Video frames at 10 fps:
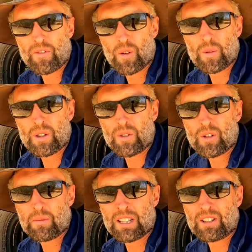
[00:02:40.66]
Before we do
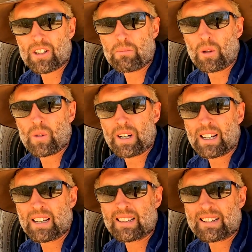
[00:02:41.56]
too much
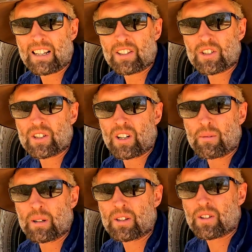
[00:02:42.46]
exploring, it's
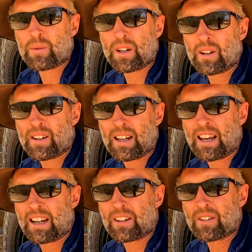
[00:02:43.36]
lunchtime, so we don't get
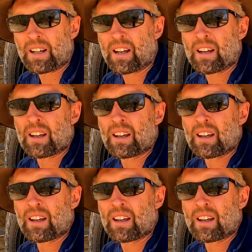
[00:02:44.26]
hangry.